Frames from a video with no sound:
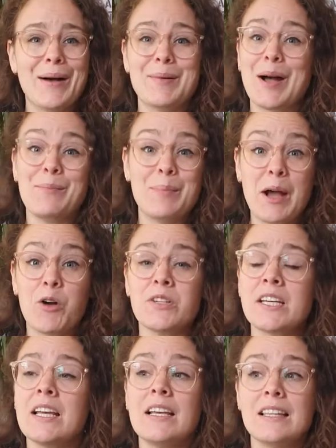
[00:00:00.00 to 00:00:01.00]
about
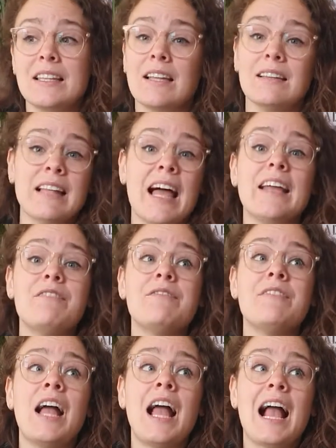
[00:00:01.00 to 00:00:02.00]
the
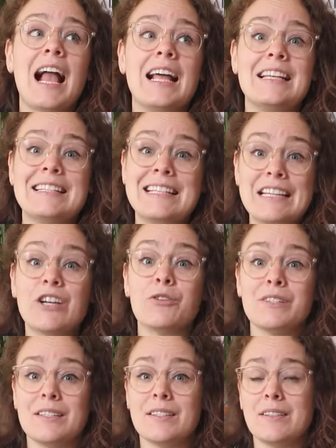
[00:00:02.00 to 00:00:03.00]
life and
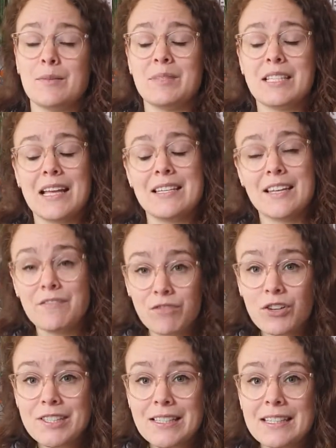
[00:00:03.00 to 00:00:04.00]
ecosystems and
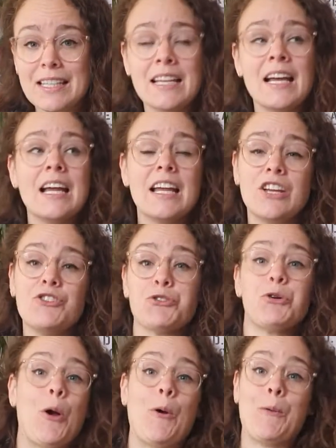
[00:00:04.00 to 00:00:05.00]
diversity in
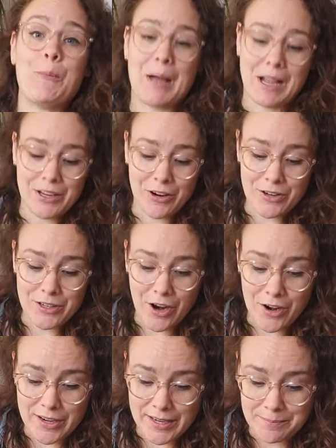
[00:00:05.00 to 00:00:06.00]
your own backyard
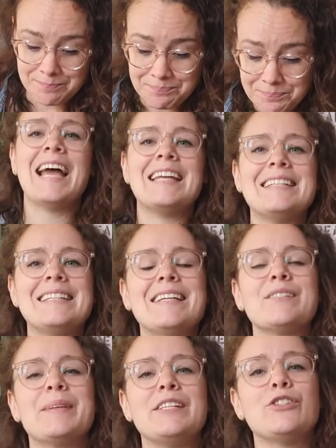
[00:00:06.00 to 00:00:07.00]
garden. And it
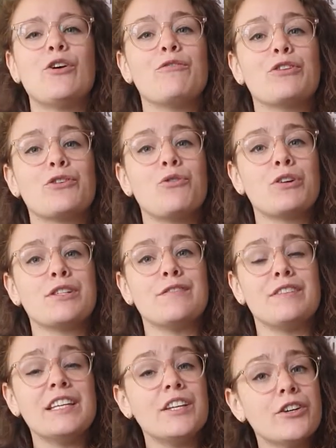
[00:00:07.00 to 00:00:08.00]
takes place over the course of
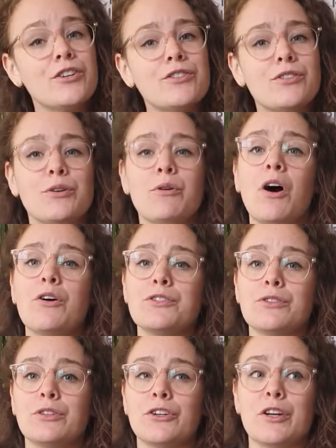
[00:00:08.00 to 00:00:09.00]
a year, so you
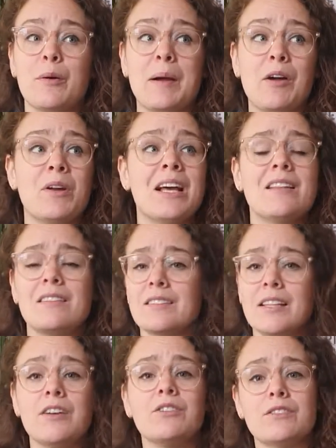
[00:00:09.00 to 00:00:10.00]
also learn about the
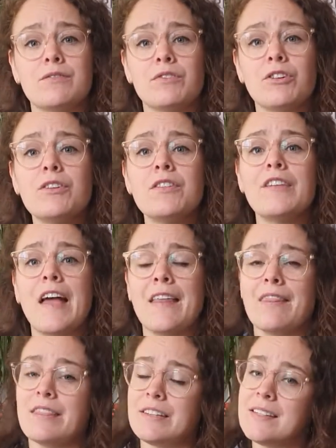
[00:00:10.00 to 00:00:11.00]
cycles of Earth
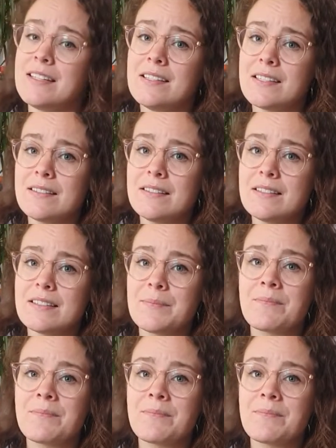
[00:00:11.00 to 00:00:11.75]
and the seasons.